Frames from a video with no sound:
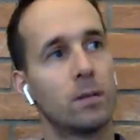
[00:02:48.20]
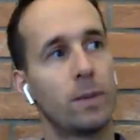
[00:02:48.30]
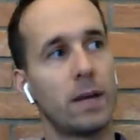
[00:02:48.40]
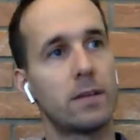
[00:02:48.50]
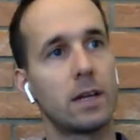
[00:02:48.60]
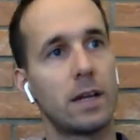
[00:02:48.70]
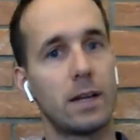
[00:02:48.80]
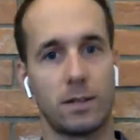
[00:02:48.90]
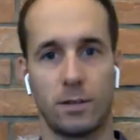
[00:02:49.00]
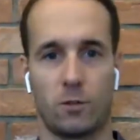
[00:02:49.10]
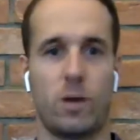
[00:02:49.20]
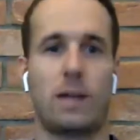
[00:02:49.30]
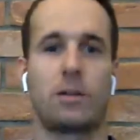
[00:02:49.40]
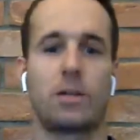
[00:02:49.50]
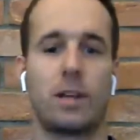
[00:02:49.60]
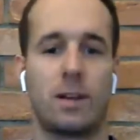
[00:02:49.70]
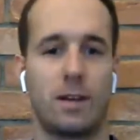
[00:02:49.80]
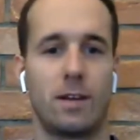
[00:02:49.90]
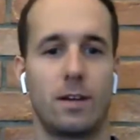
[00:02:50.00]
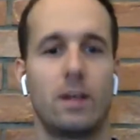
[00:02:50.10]
basically, here's the strategy.
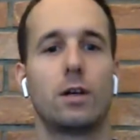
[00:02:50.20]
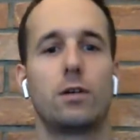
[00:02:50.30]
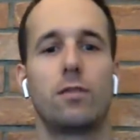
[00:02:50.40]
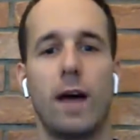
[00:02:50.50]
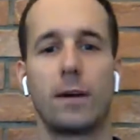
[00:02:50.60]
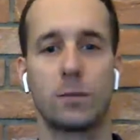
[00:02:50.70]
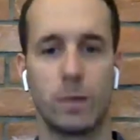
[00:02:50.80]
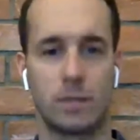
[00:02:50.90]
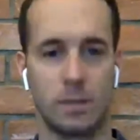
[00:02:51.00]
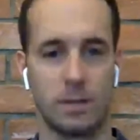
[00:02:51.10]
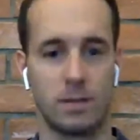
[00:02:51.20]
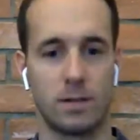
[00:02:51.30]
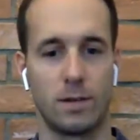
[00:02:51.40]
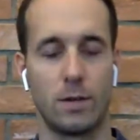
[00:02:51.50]
You fly to Switzerland,